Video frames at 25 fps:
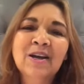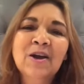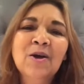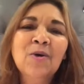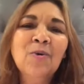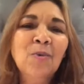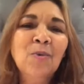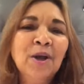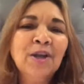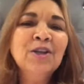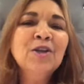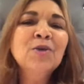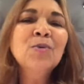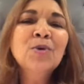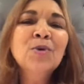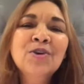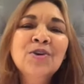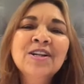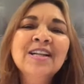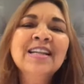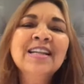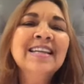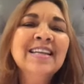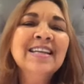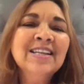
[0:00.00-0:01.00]
when you were
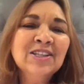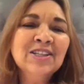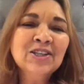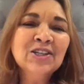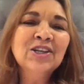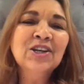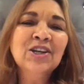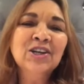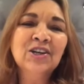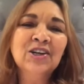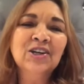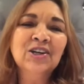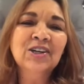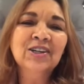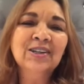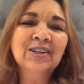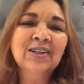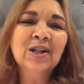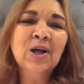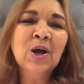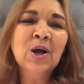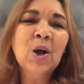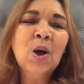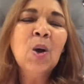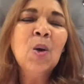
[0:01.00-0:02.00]
a little girl.
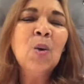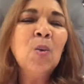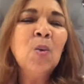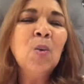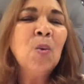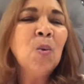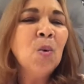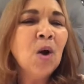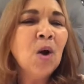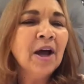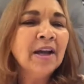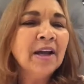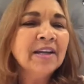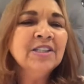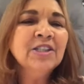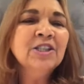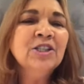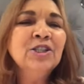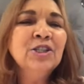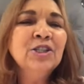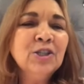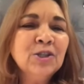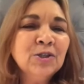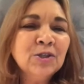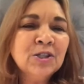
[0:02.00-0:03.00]
What did
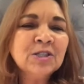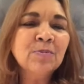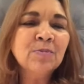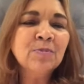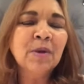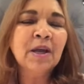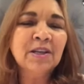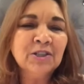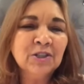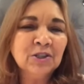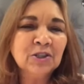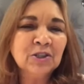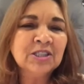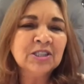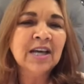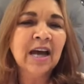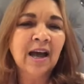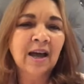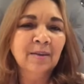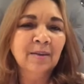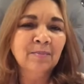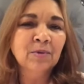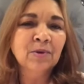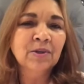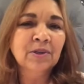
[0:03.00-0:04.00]
you spend your
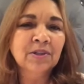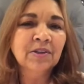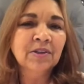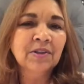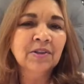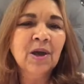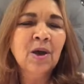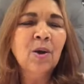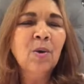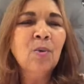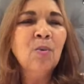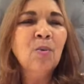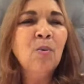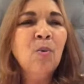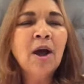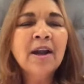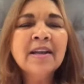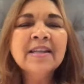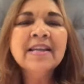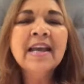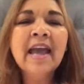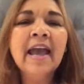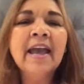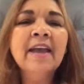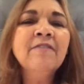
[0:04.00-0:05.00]
time with?
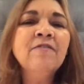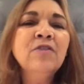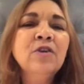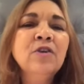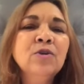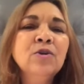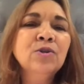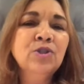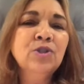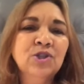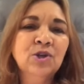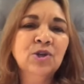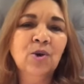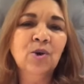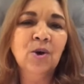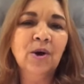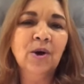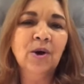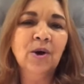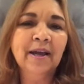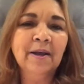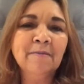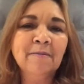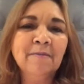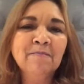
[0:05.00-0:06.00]
What gave you
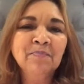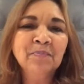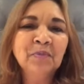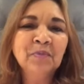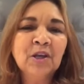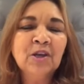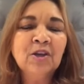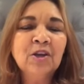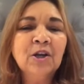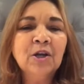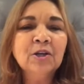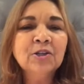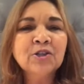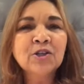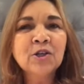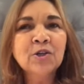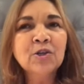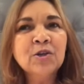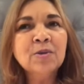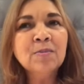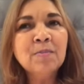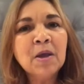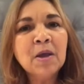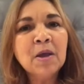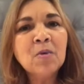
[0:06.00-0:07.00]
joy? You know, so
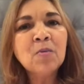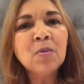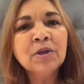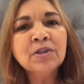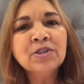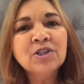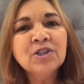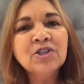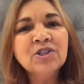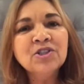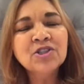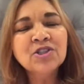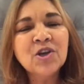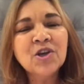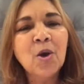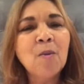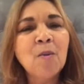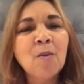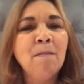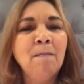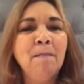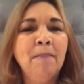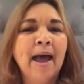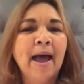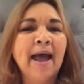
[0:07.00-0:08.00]
you may want to just
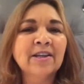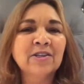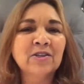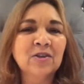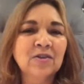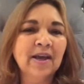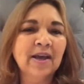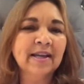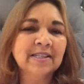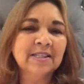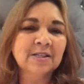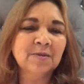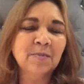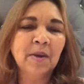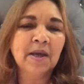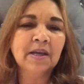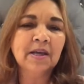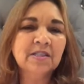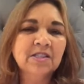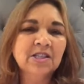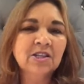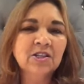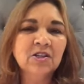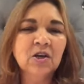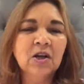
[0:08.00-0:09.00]
go back to that
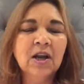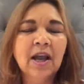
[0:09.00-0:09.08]
space in your